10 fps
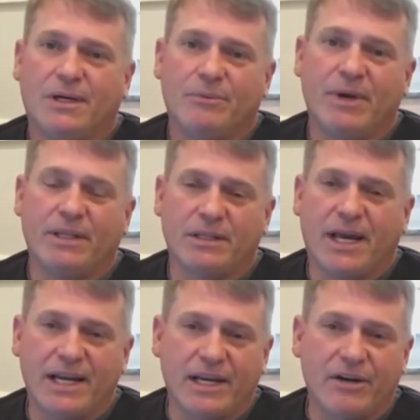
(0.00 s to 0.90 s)
make the
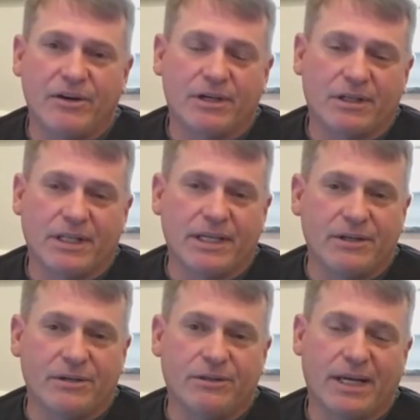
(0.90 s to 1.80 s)
dining area
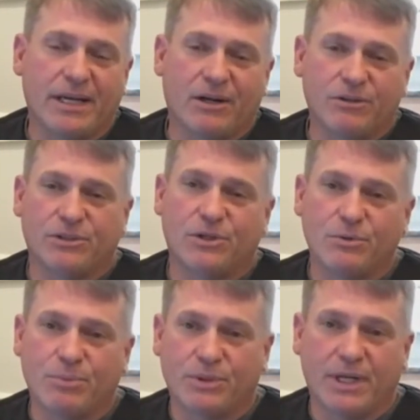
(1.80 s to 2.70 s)
cleaner and
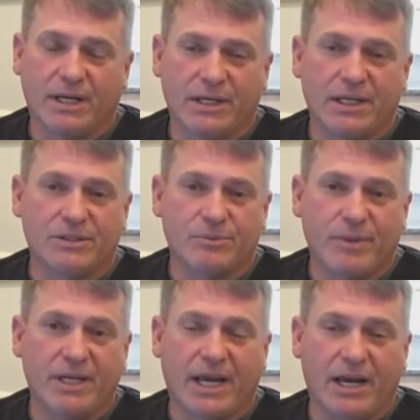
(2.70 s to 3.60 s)
also protect against
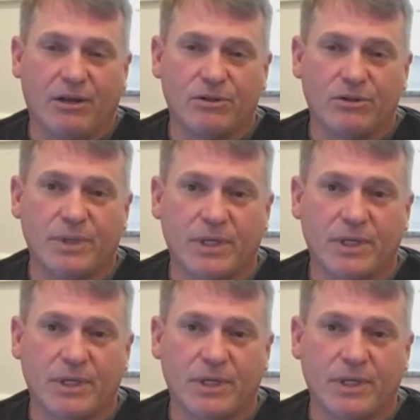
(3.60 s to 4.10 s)
mainly allergens,